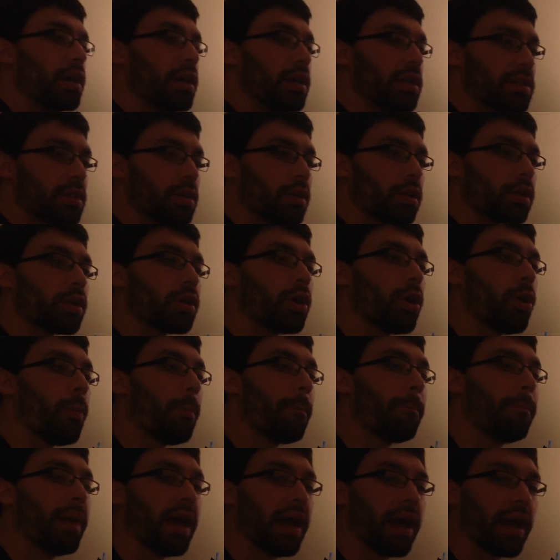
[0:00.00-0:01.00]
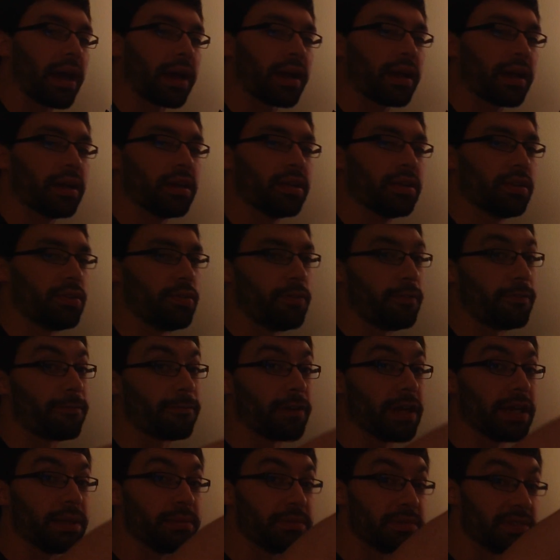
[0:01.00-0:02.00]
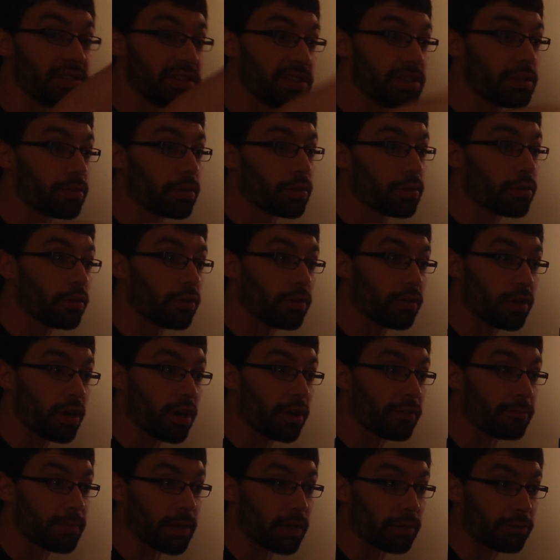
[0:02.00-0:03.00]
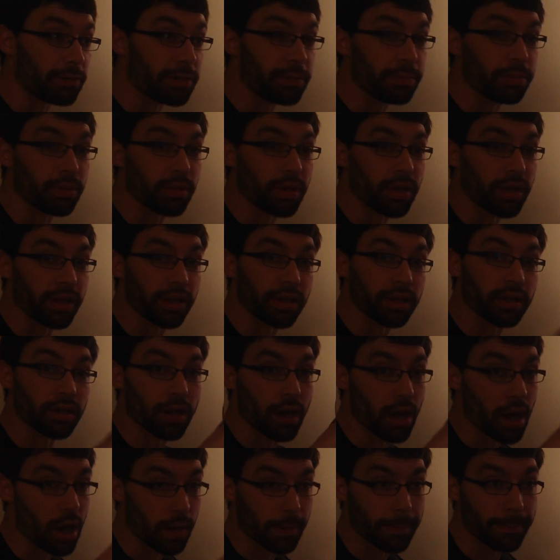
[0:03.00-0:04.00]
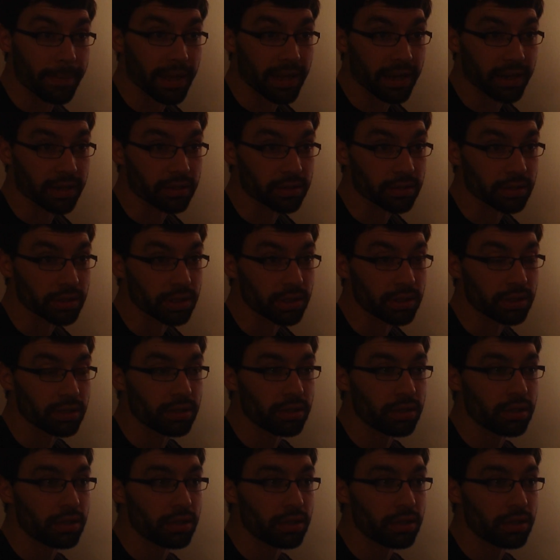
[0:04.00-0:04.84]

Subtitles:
it's going to go back to frame 0 of my replay automatically